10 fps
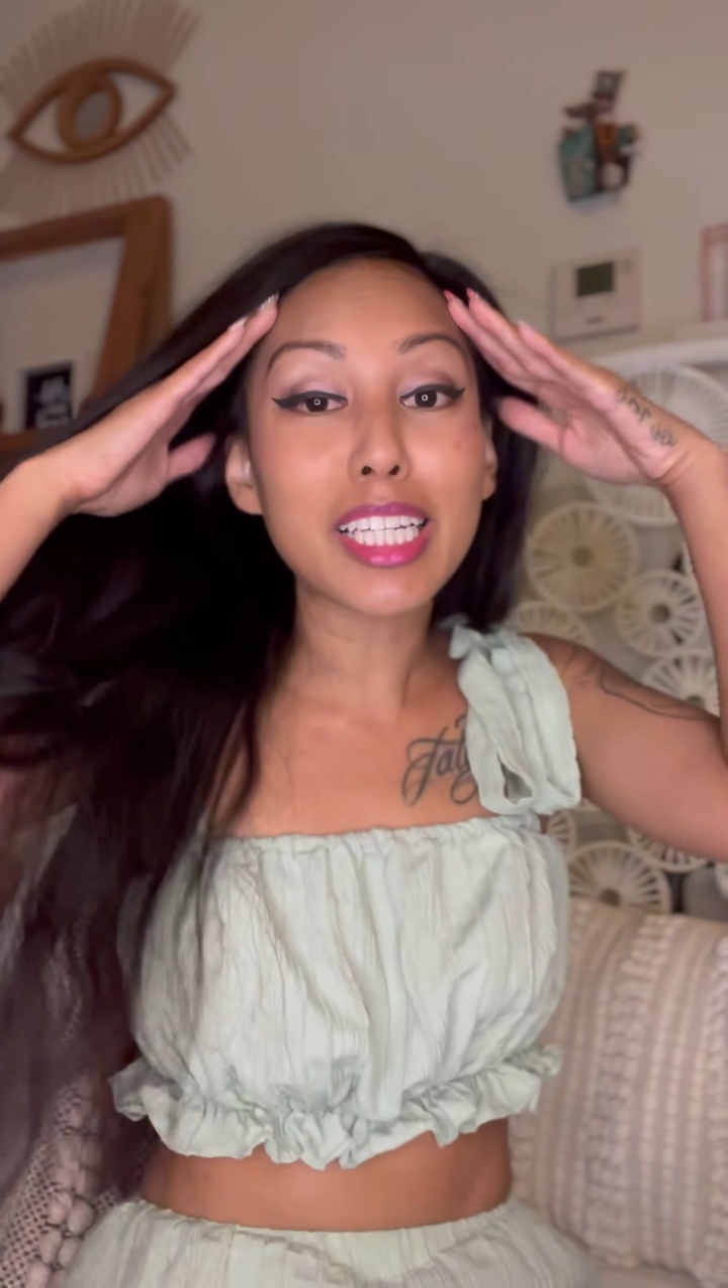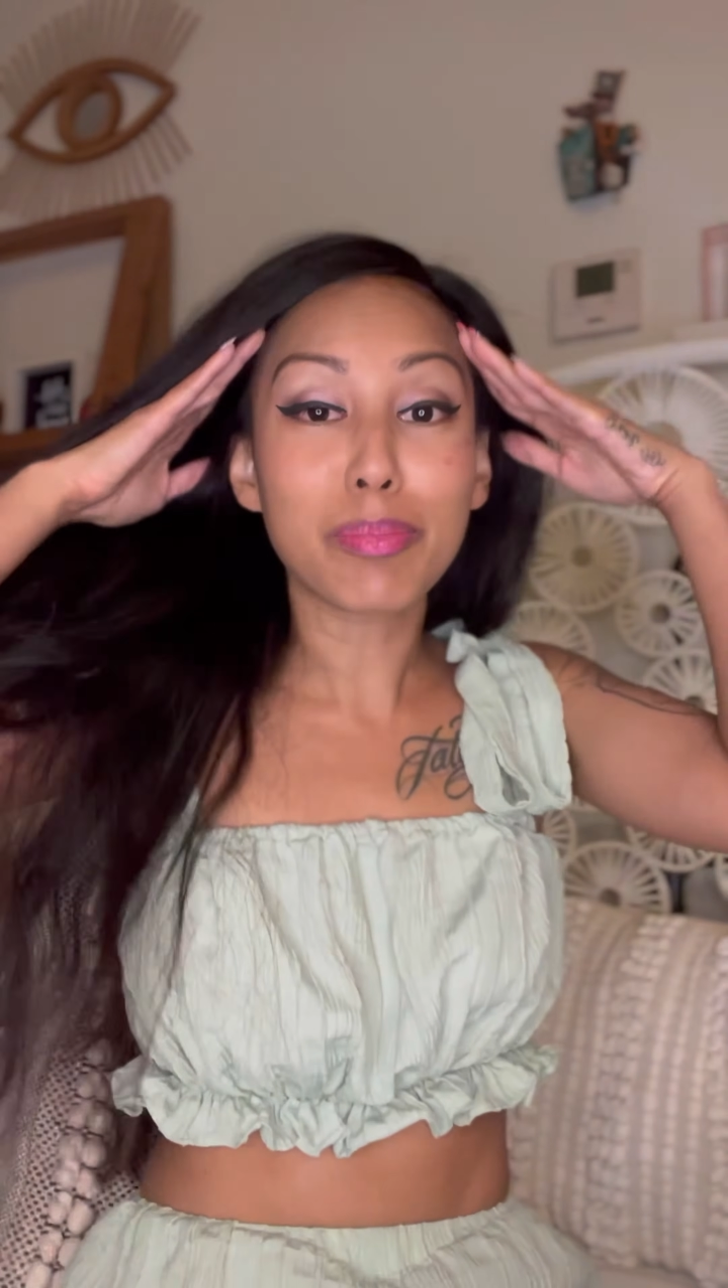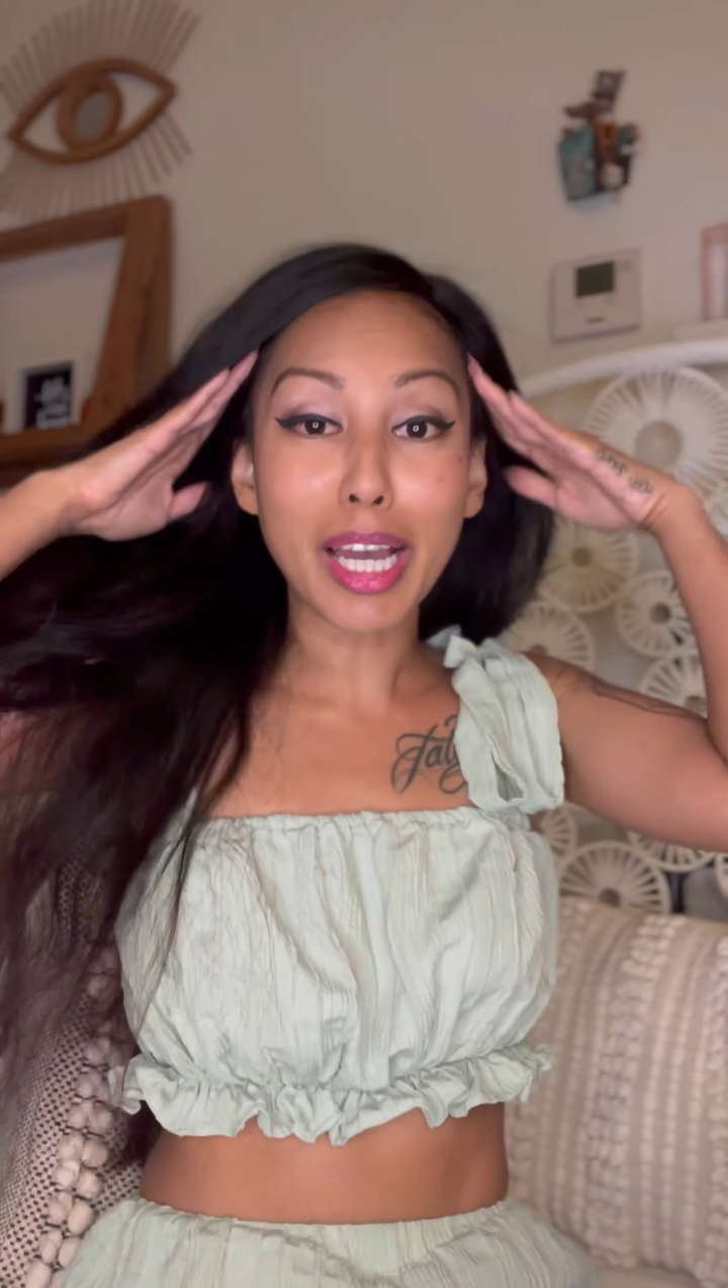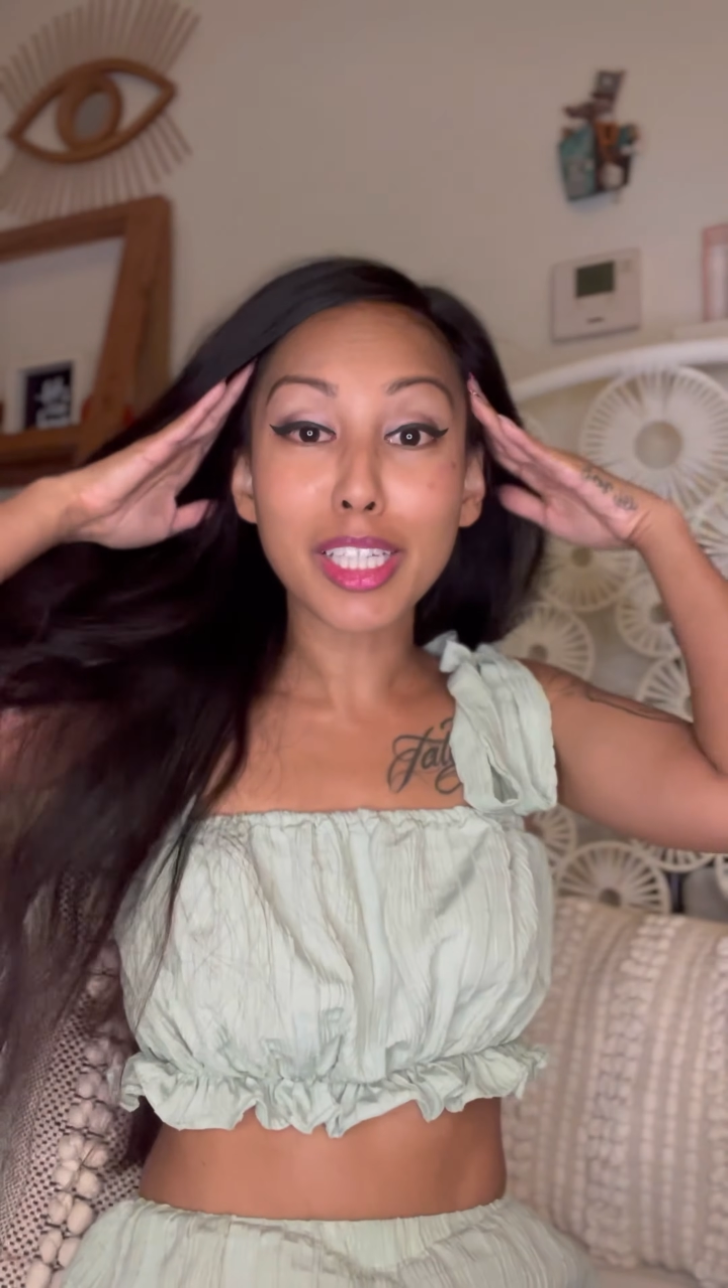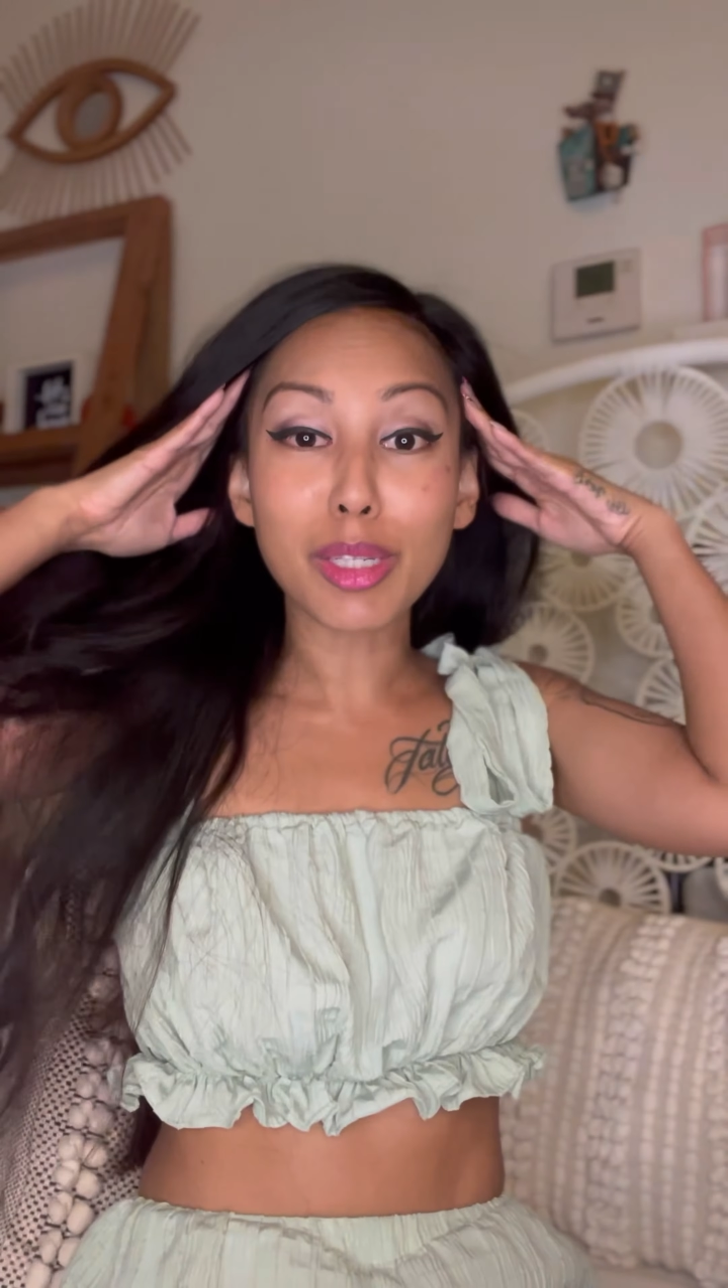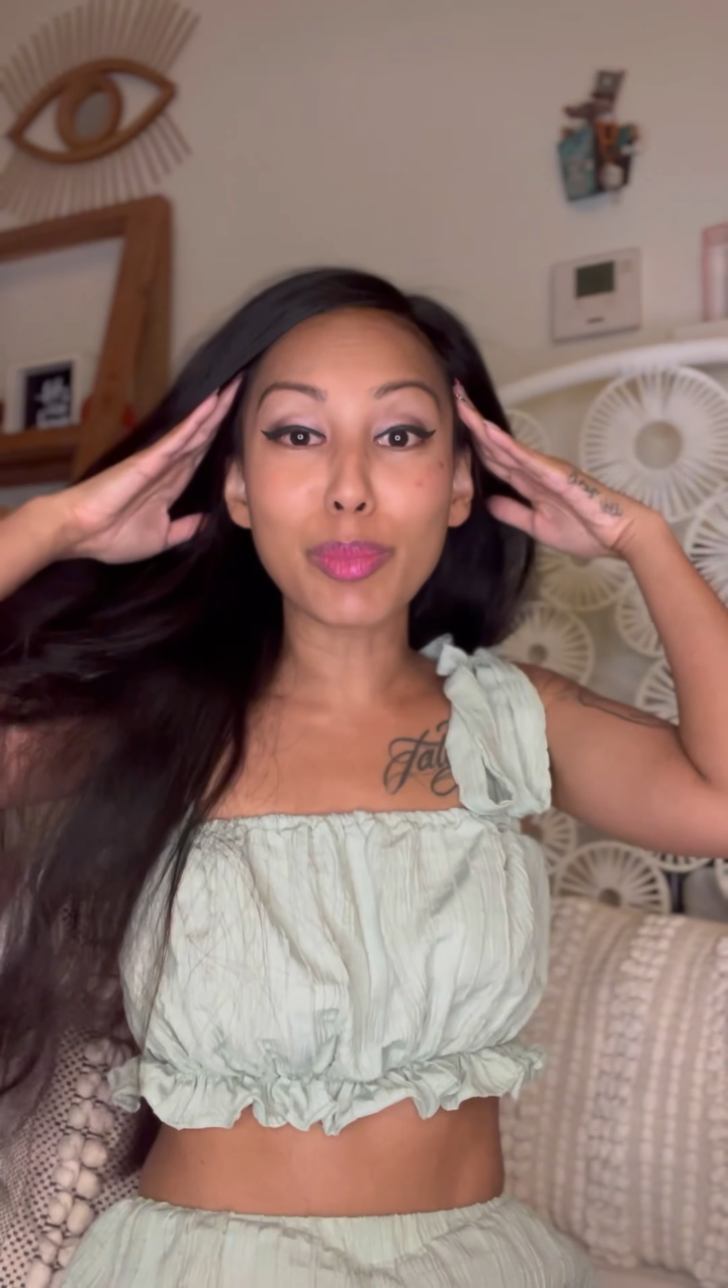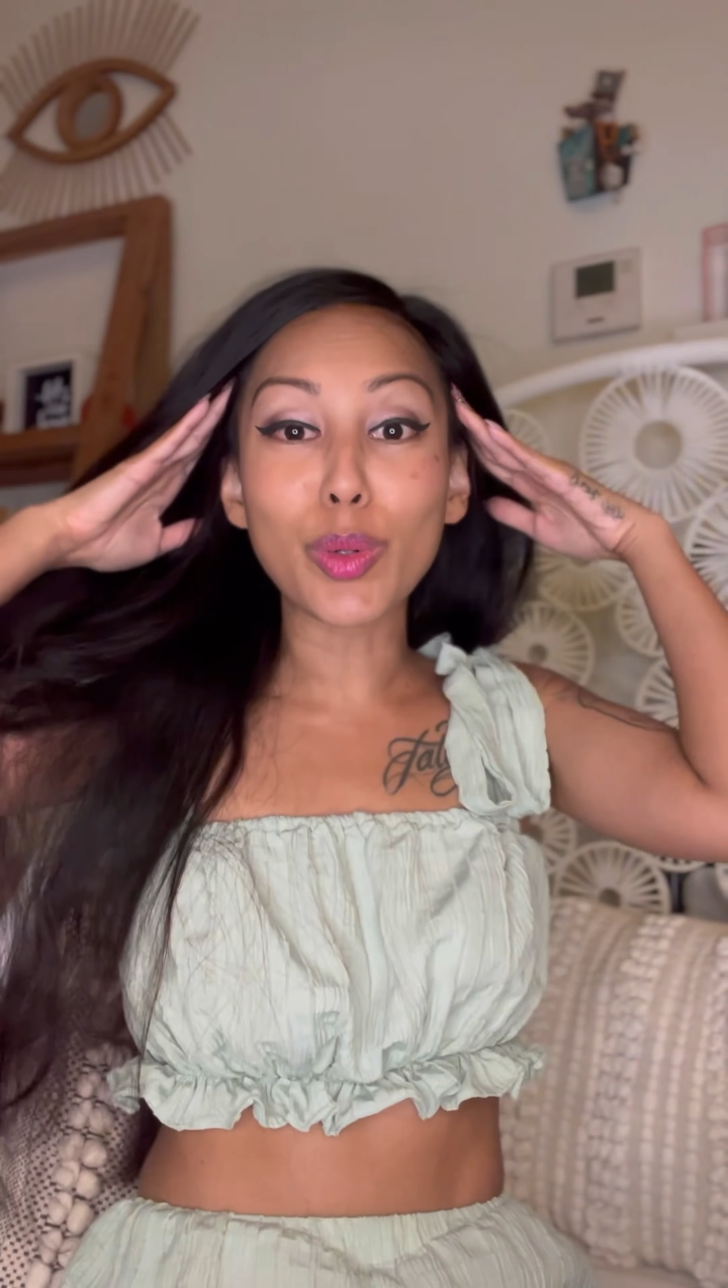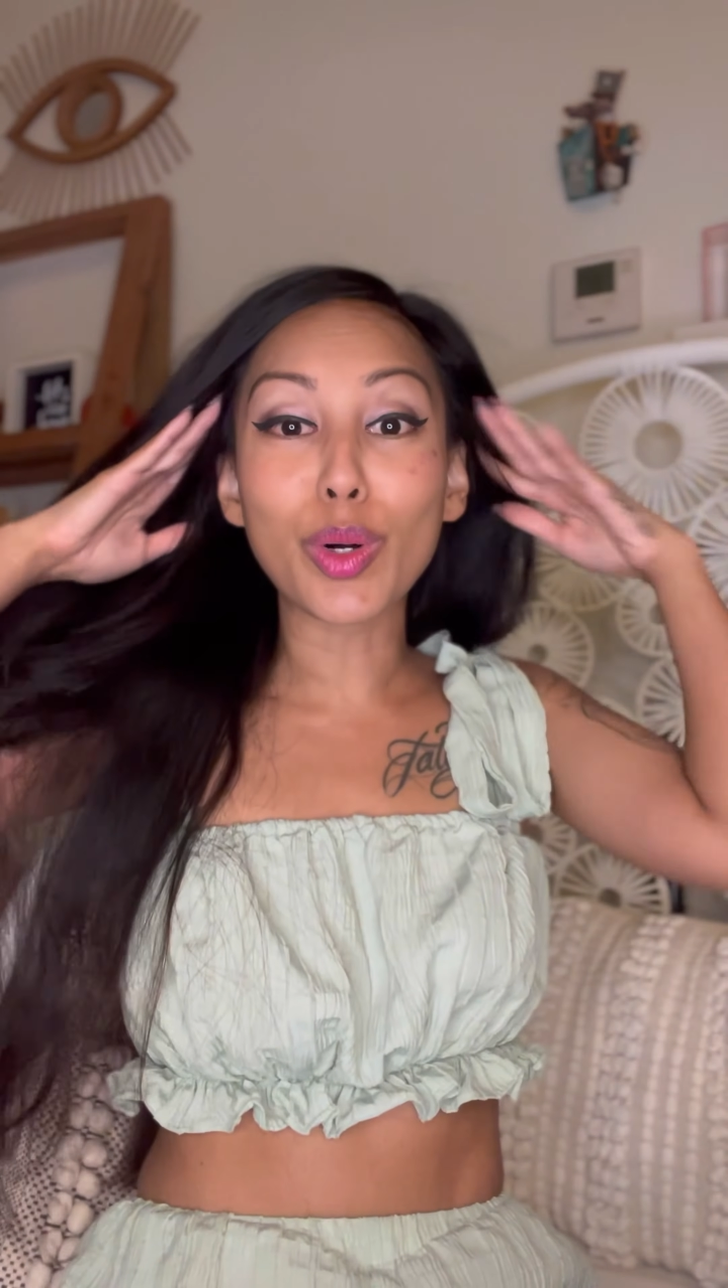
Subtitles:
back in the pool